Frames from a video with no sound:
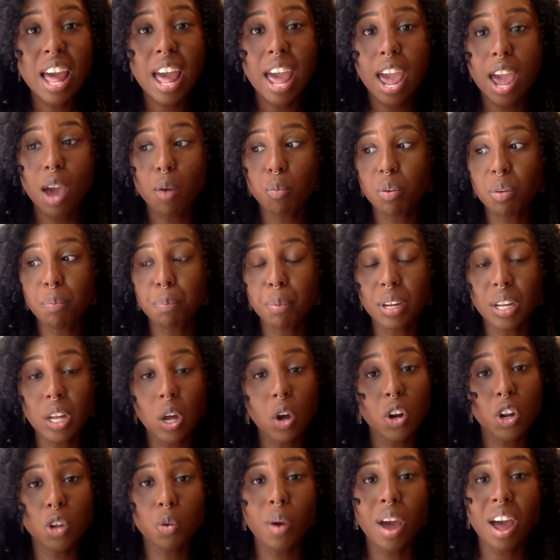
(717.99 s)
And with
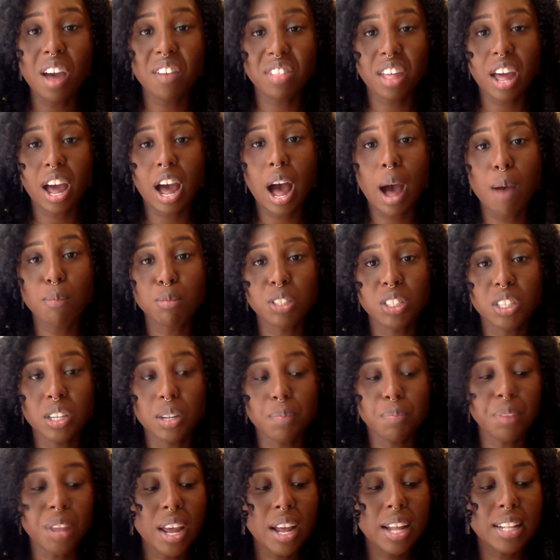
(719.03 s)
Pagoda, you have that
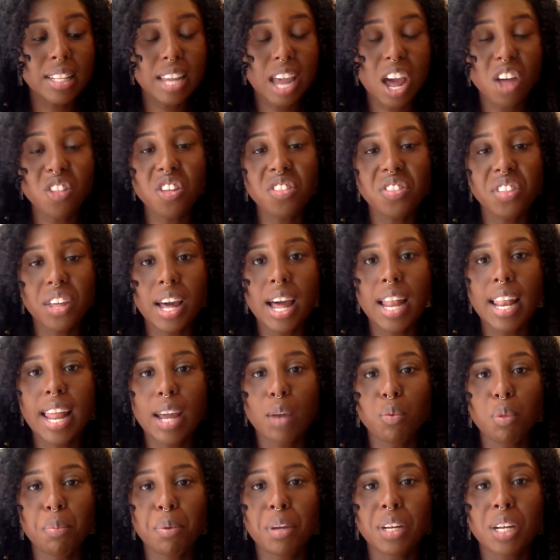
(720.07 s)
option. The other thing I
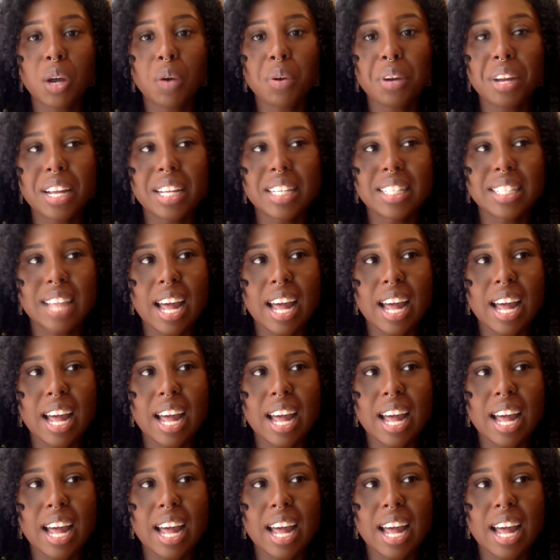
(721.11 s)
like with Pagoda is